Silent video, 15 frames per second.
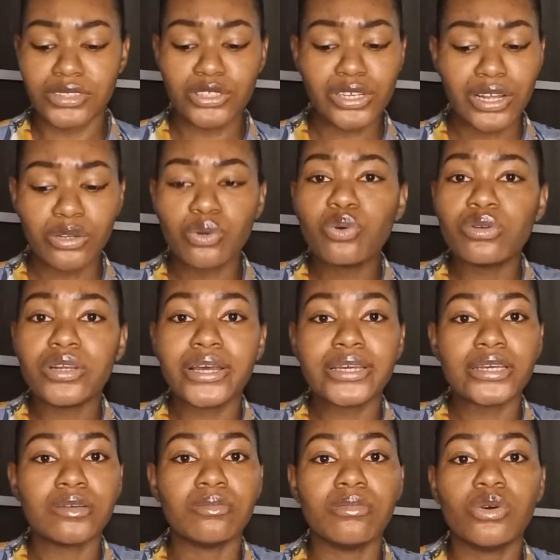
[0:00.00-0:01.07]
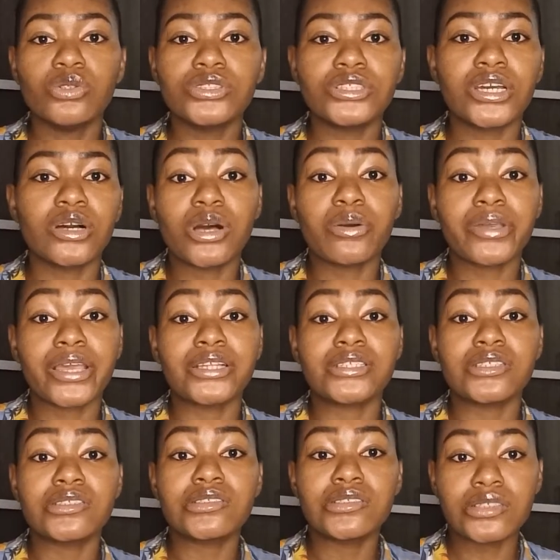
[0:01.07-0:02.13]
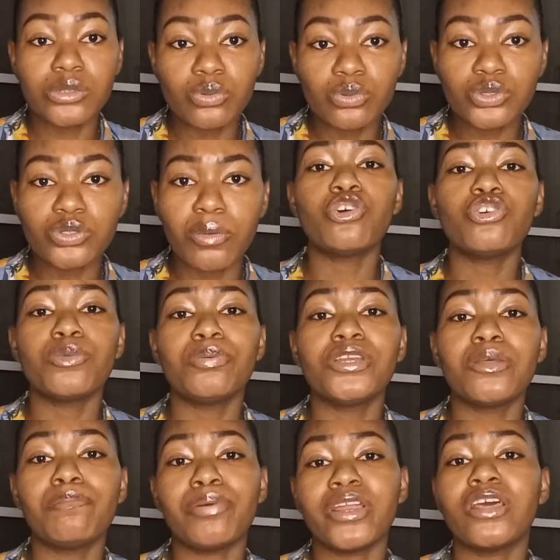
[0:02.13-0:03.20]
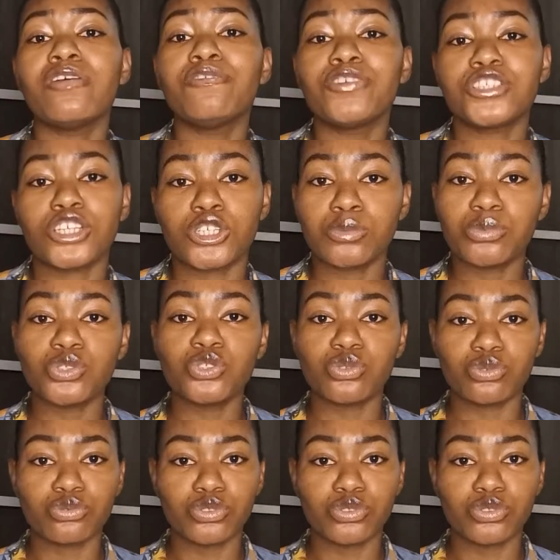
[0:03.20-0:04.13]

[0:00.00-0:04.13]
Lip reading: You can go like a month without getting sales, so not reaping the benefits you're supposed to